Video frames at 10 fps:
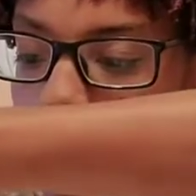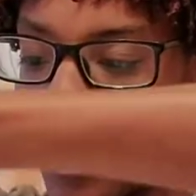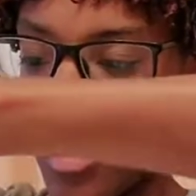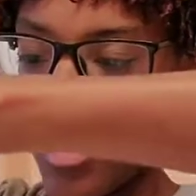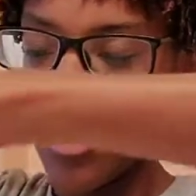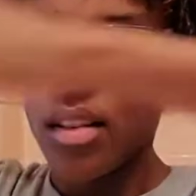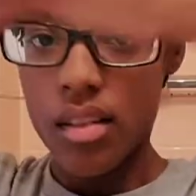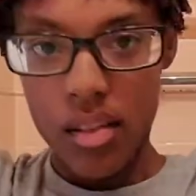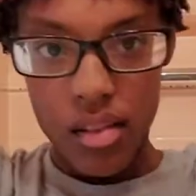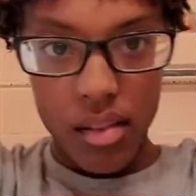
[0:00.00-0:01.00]
in
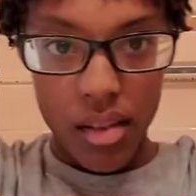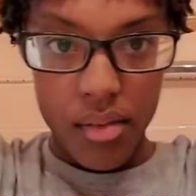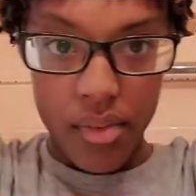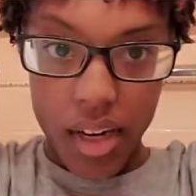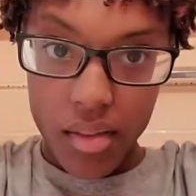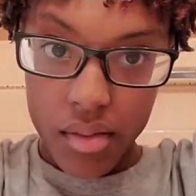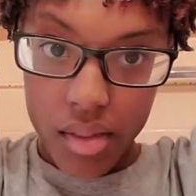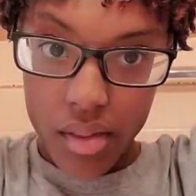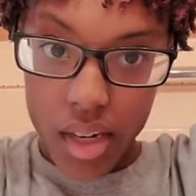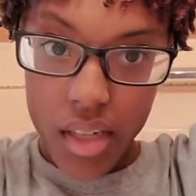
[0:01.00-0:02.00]
the final
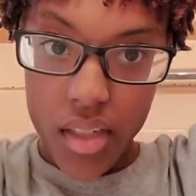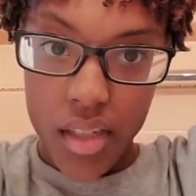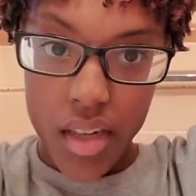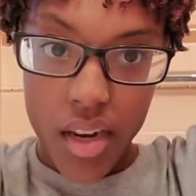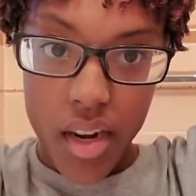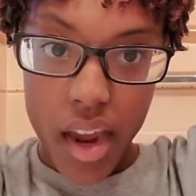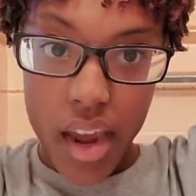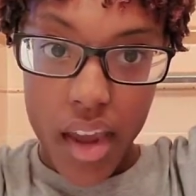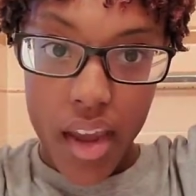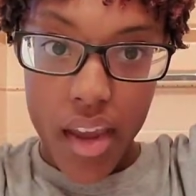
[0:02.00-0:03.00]
stretch.
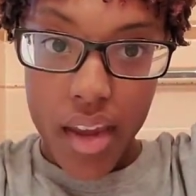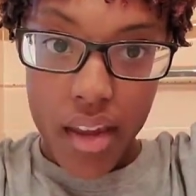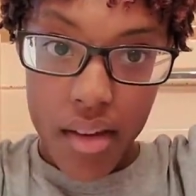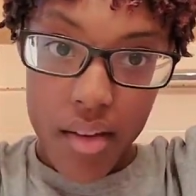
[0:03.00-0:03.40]
Yay.